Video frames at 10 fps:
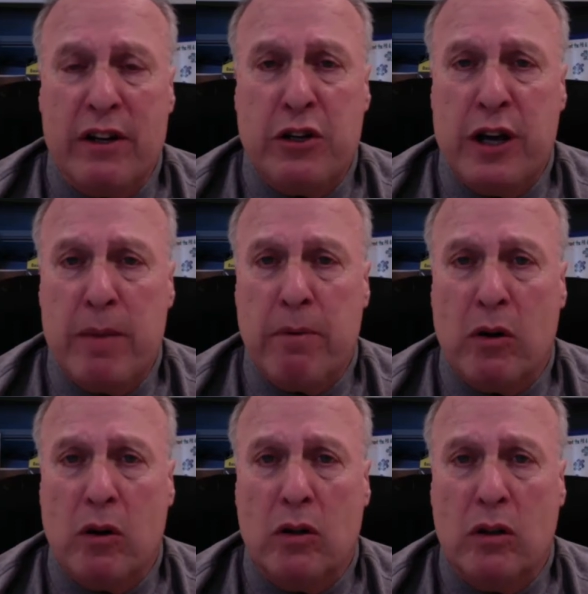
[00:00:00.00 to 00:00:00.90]
cheap.
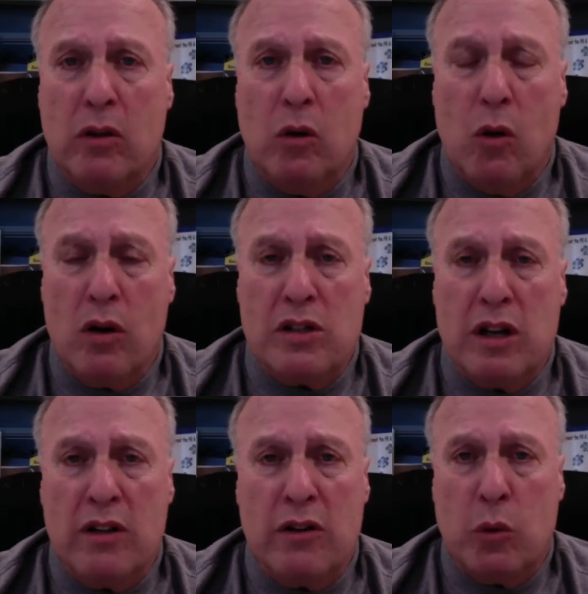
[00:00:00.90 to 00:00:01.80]
It'll cost you
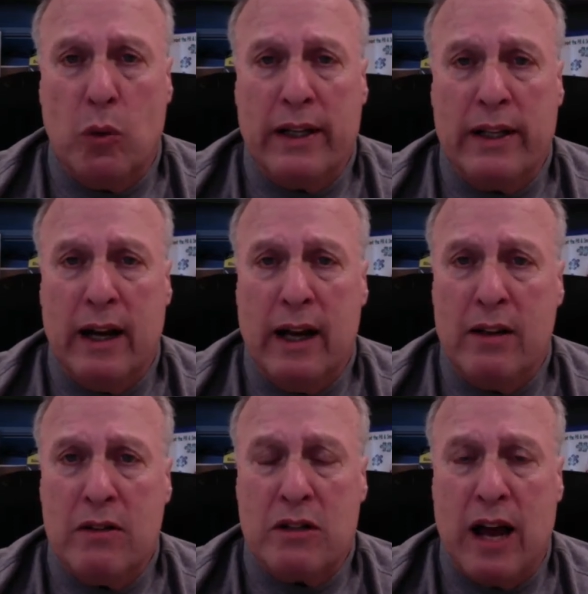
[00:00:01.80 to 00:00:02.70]
under
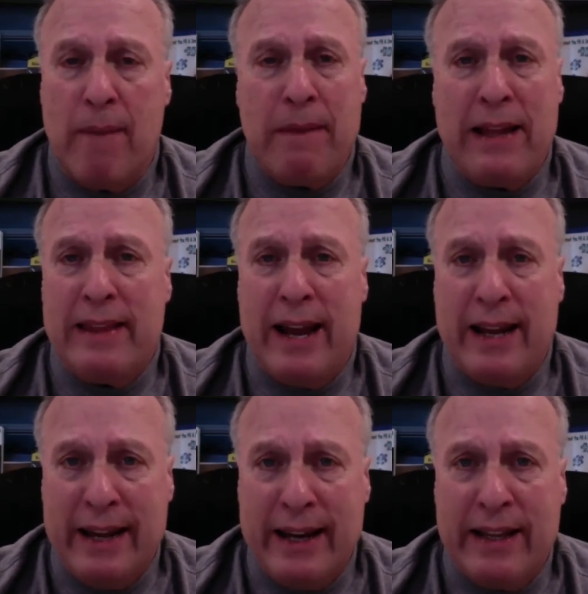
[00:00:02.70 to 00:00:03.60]
$20. I'm not that
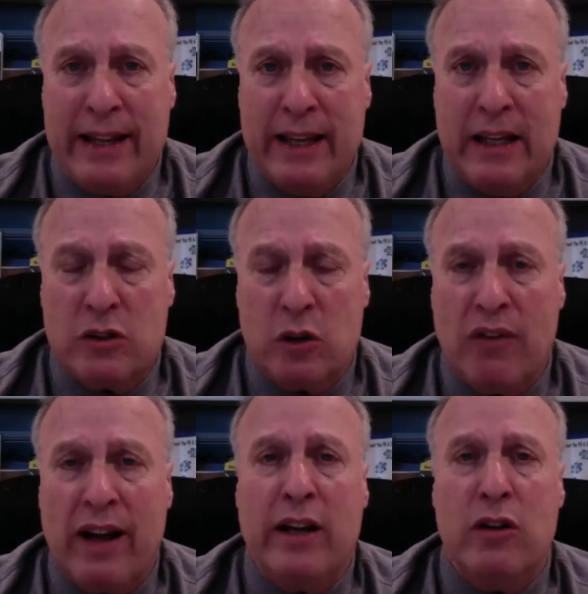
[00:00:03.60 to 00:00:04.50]
handy, so if
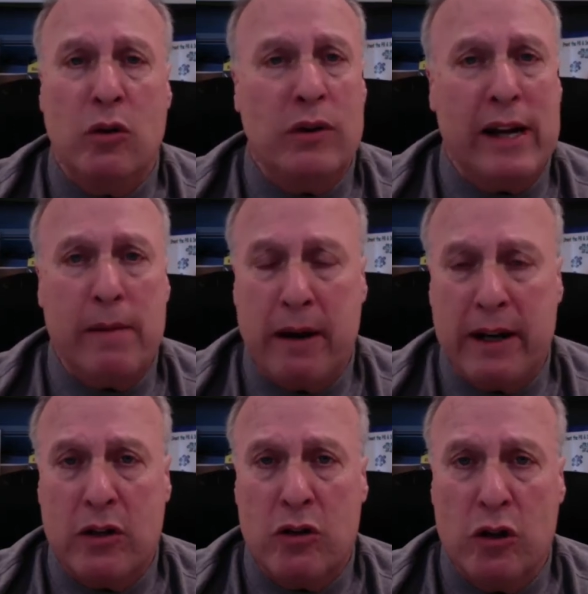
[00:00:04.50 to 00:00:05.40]
I could do it, anybody
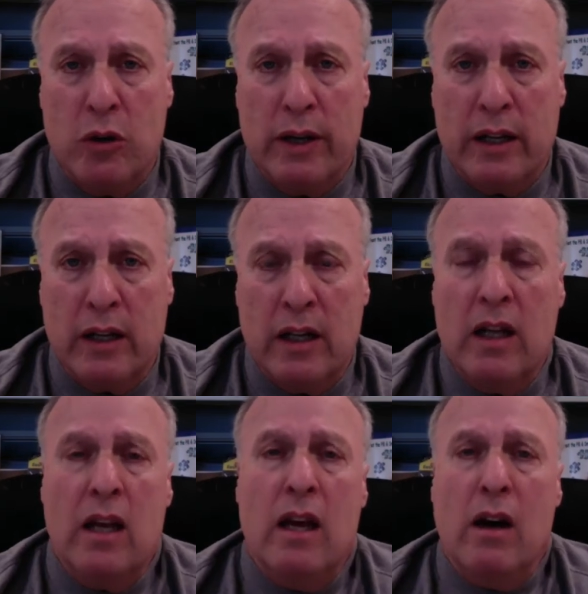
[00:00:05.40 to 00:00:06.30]
could do it.
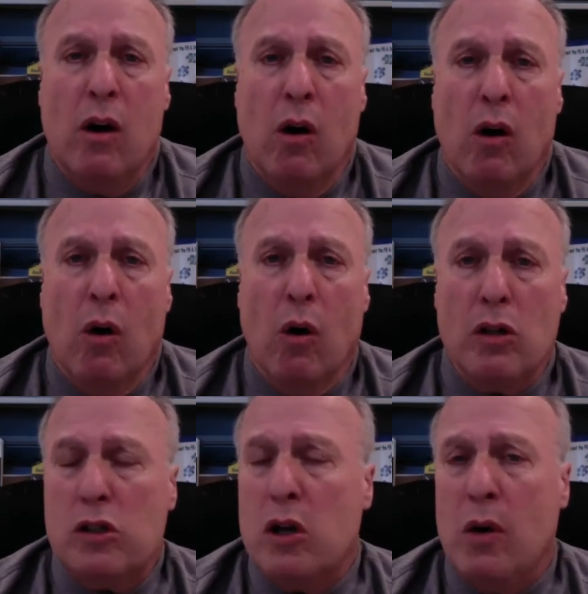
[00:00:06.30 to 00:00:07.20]

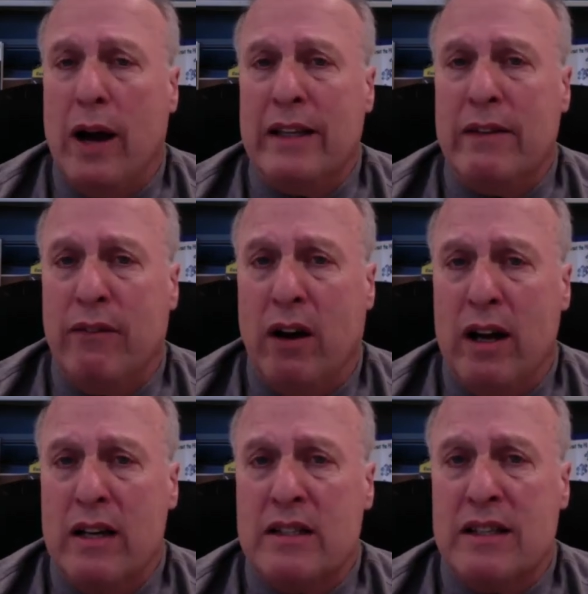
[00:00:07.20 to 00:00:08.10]
Also, I
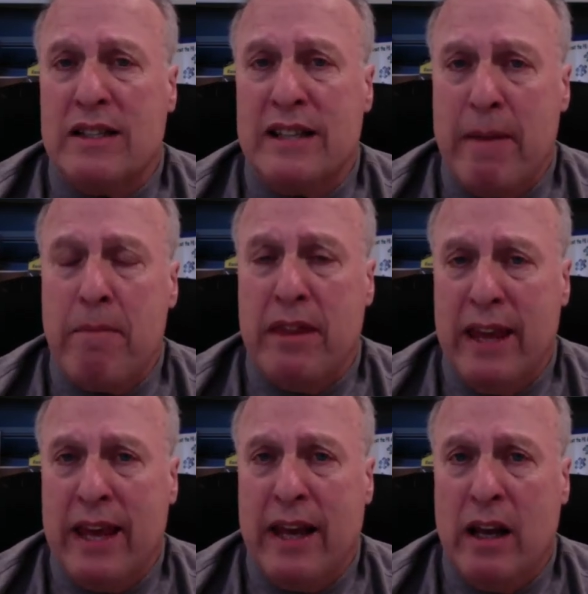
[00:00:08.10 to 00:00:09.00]
devised the same
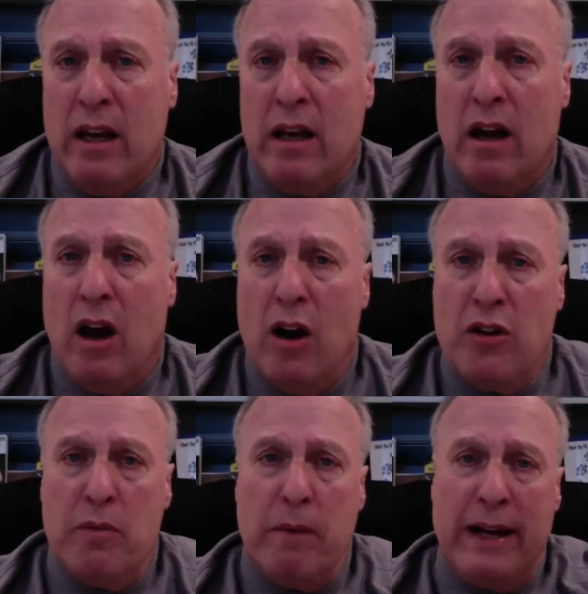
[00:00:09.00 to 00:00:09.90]
thing
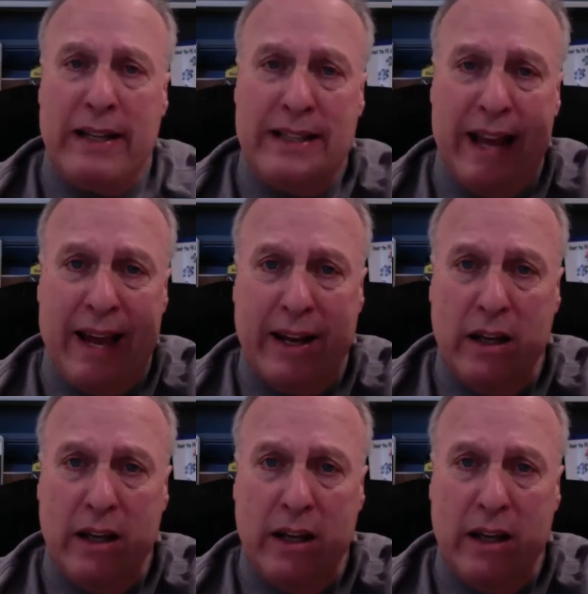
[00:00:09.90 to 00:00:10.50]
under my deck